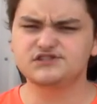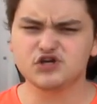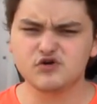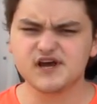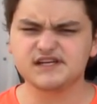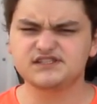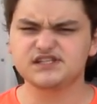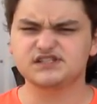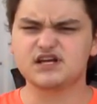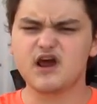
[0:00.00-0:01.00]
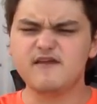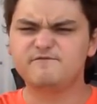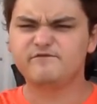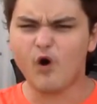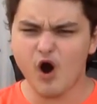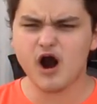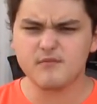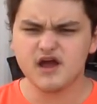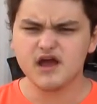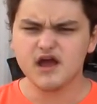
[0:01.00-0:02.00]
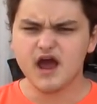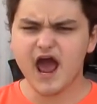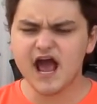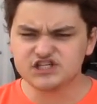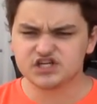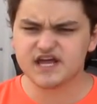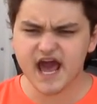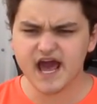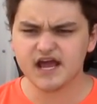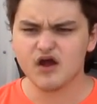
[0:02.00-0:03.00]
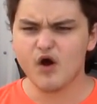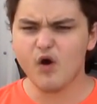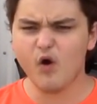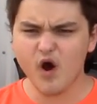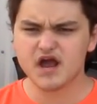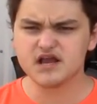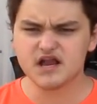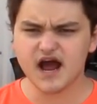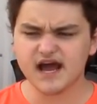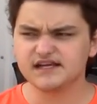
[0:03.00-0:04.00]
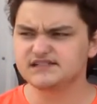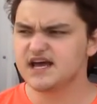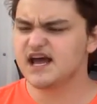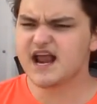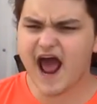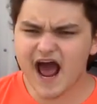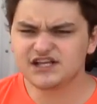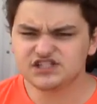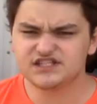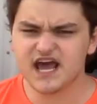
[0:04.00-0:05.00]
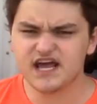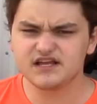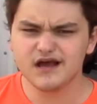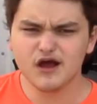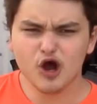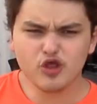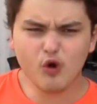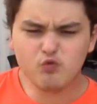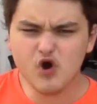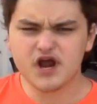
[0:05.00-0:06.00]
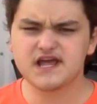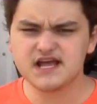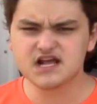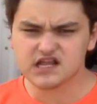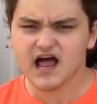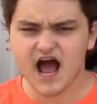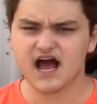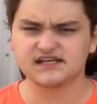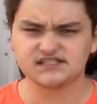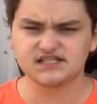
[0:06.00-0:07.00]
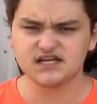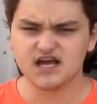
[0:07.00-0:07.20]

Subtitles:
to do is just inform, educate, organize, and agitate the working class.